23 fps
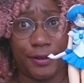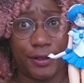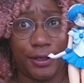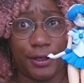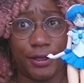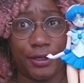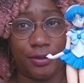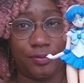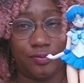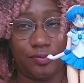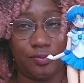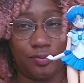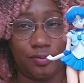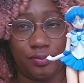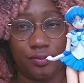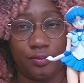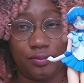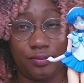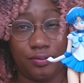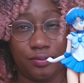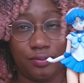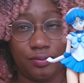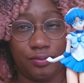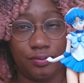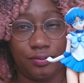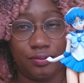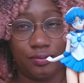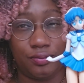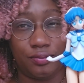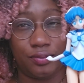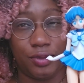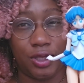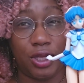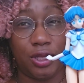thing.
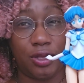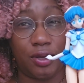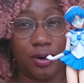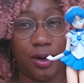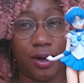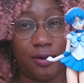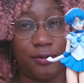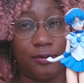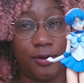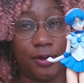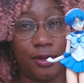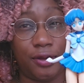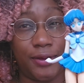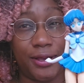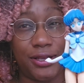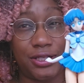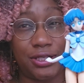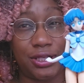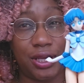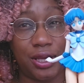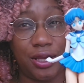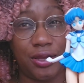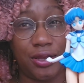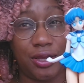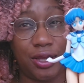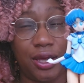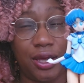You know how I feel about saying